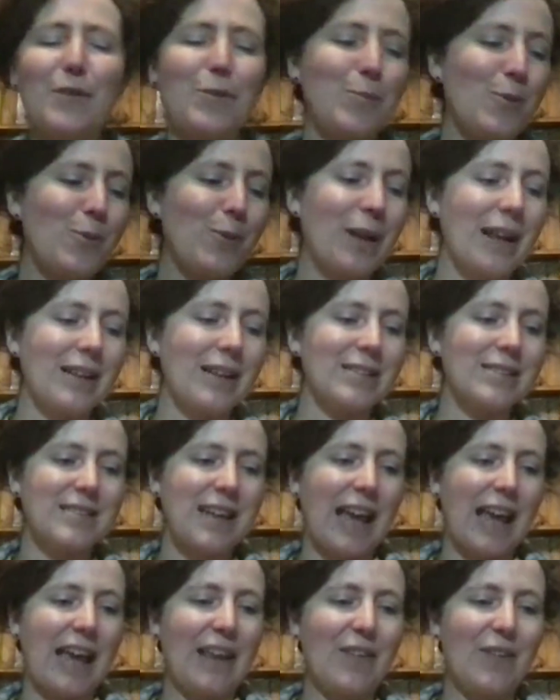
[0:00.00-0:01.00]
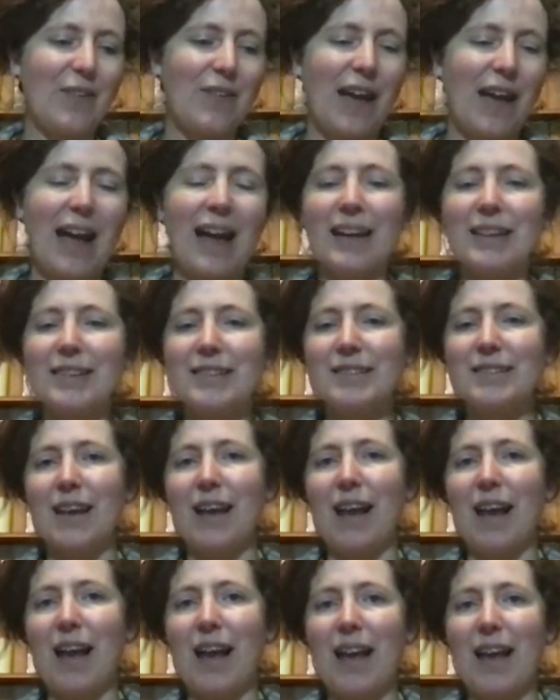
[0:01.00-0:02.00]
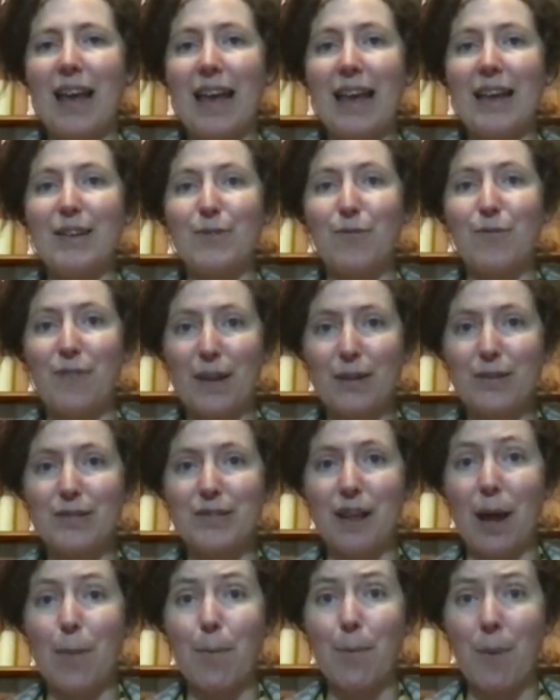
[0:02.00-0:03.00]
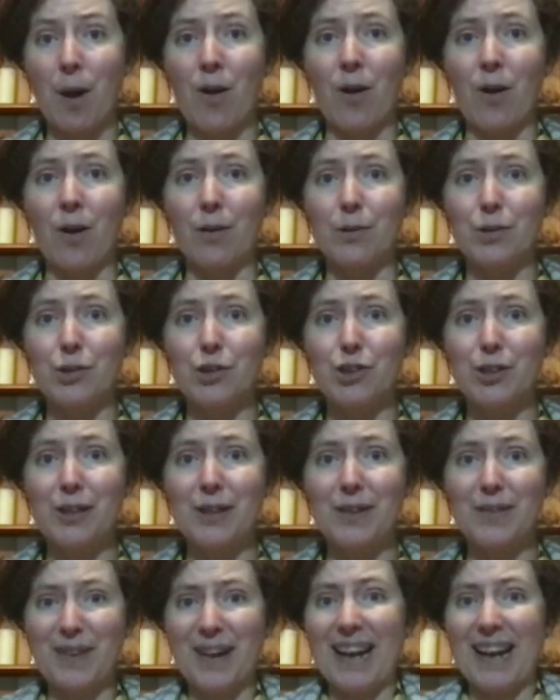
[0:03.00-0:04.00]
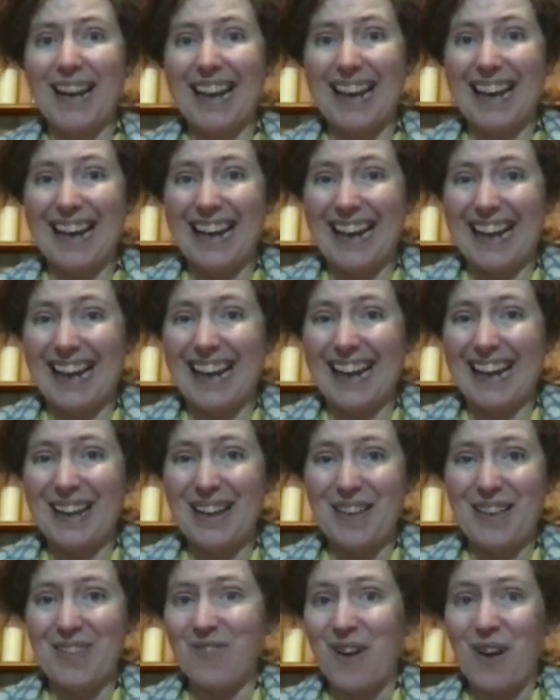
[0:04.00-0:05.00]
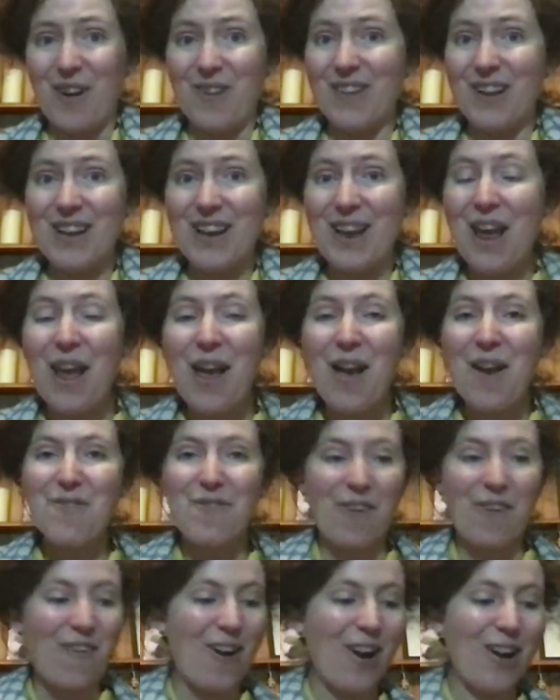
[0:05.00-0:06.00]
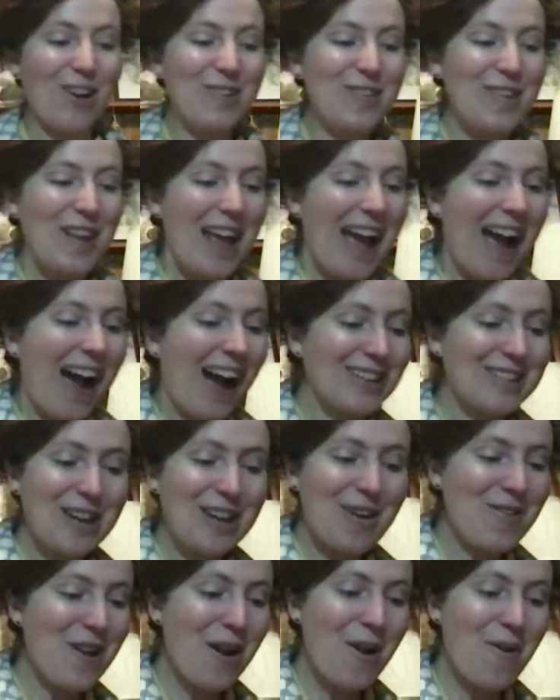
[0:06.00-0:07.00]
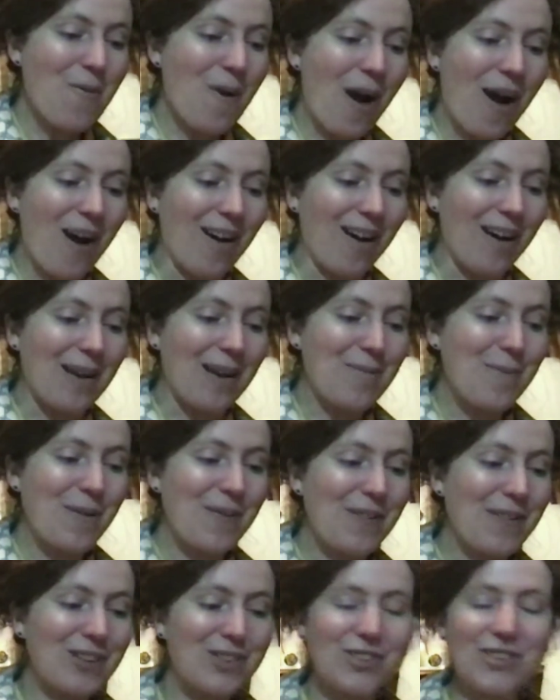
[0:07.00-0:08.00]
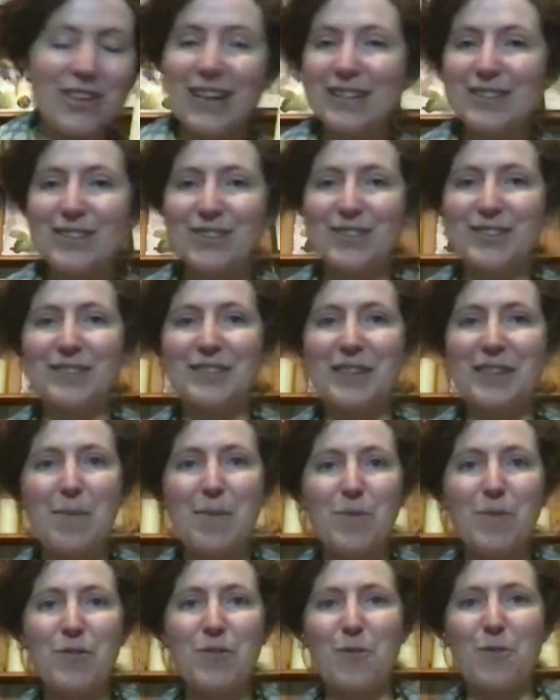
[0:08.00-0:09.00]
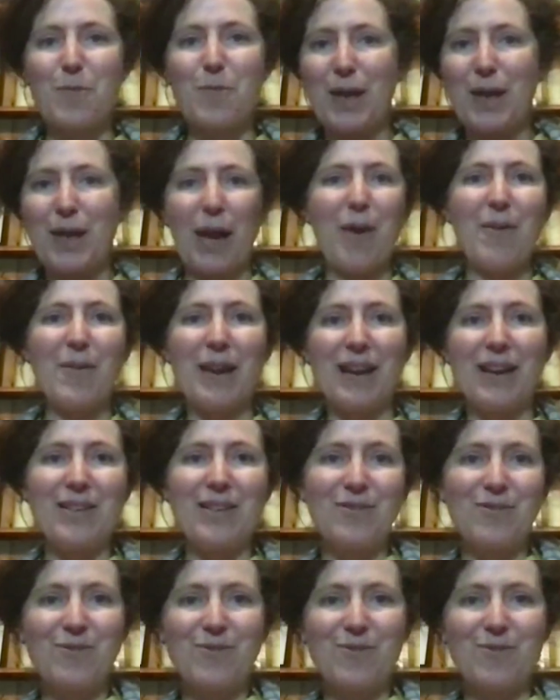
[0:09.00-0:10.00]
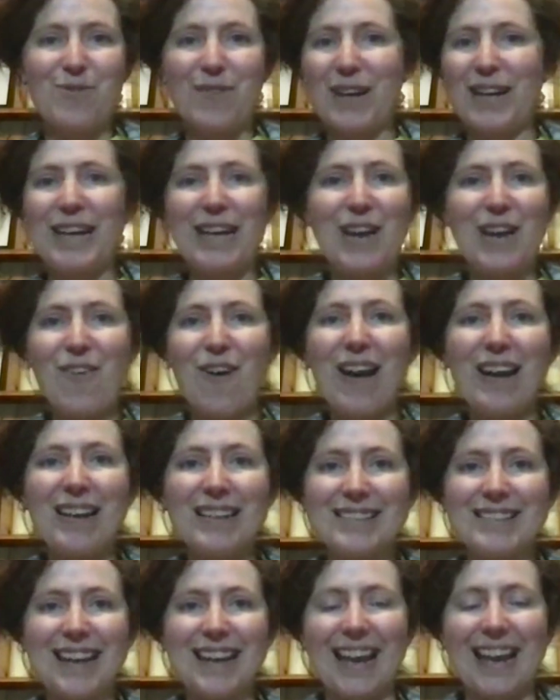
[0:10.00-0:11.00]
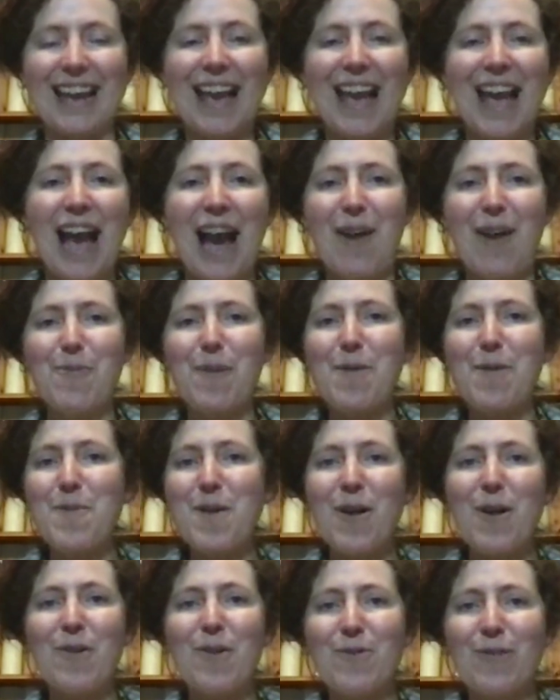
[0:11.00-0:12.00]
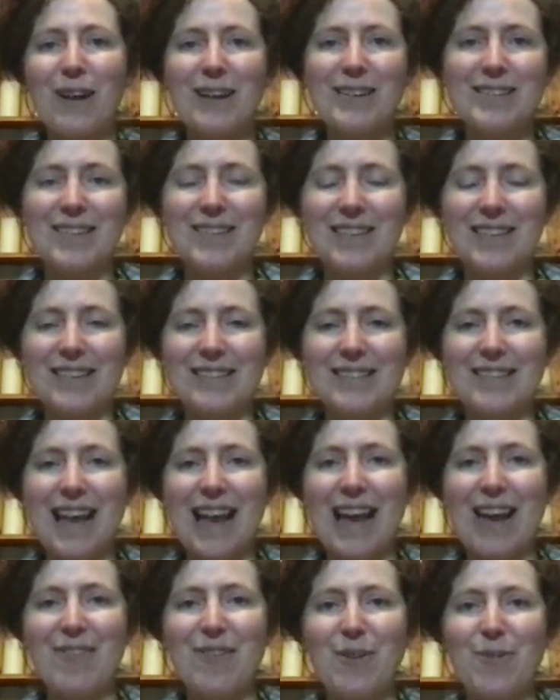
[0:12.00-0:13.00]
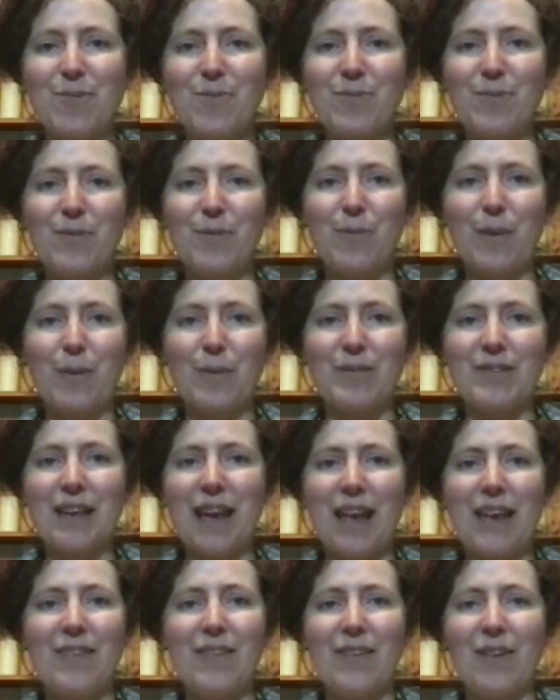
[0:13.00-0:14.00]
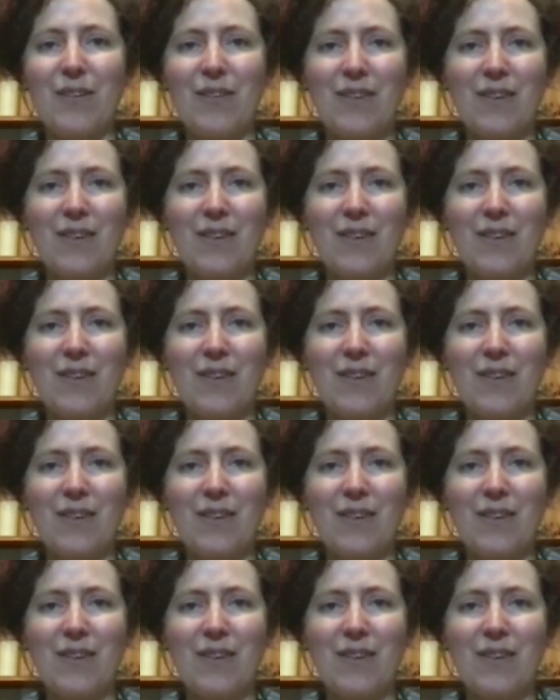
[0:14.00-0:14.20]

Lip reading: morning and saying that it feels like March at the moment for us. I don't know why, but this year just seems to be going really crazy. And when we were writing things down and we were saying,